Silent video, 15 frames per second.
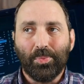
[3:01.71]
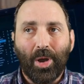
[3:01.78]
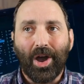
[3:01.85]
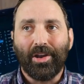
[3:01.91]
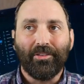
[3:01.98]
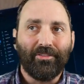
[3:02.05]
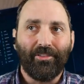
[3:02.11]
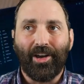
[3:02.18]

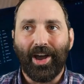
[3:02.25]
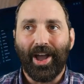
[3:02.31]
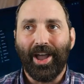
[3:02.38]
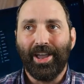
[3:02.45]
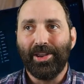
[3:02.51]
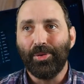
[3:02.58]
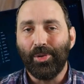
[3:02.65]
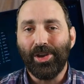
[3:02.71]

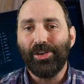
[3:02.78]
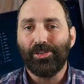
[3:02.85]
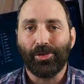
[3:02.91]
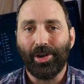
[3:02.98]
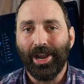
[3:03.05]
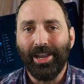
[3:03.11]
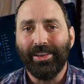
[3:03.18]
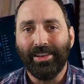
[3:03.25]
modify and
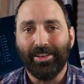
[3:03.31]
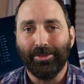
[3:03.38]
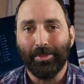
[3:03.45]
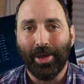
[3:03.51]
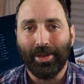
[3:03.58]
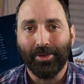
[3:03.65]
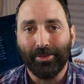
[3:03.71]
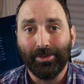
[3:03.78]
retrain these
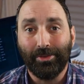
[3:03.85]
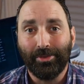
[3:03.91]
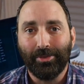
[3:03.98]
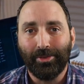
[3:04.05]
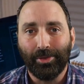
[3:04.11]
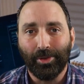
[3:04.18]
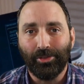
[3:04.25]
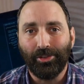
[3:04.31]
models
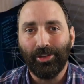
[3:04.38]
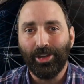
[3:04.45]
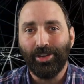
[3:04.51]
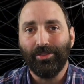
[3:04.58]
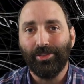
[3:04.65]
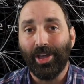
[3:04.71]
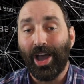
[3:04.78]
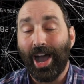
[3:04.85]
to
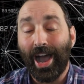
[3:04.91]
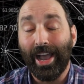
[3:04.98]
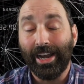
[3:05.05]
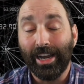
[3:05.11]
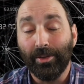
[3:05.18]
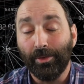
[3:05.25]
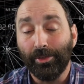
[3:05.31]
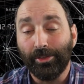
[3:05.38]
achieve the high
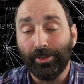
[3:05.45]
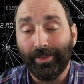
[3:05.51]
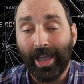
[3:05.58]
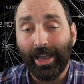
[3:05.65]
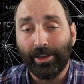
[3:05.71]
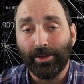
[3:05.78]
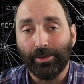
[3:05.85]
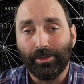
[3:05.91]
levels of
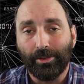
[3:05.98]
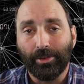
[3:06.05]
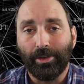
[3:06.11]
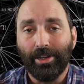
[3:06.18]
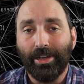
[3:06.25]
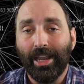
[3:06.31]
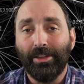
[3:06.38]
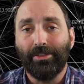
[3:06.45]

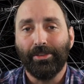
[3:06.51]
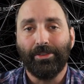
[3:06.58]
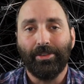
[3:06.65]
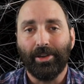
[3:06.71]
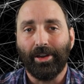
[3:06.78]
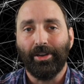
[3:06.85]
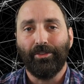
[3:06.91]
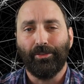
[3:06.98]
accuracy
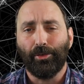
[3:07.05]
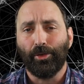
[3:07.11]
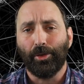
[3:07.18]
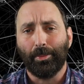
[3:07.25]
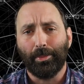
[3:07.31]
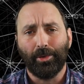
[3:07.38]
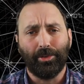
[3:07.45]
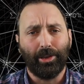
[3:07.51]
necessary for
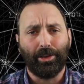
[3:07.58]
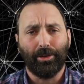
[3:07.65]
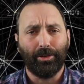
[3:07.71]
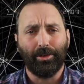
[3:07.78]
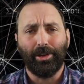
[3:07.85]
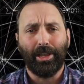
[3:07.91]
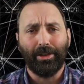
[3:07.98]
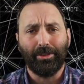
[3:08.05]
a
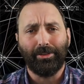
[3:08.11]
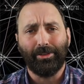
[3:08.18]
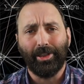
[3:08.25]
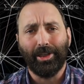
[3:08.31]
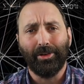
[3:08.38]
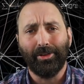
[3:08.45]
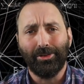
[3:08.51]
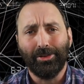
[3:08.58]
particular data
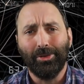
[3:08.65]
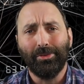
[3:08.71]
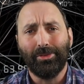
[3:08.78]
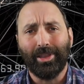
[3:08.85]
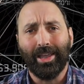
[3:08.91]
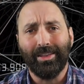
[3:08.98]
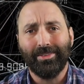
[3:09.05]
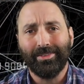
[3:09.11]
set or use
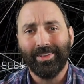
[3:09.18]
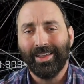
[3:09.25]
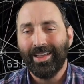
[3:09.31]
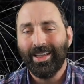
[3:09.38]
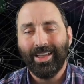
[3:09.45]
case.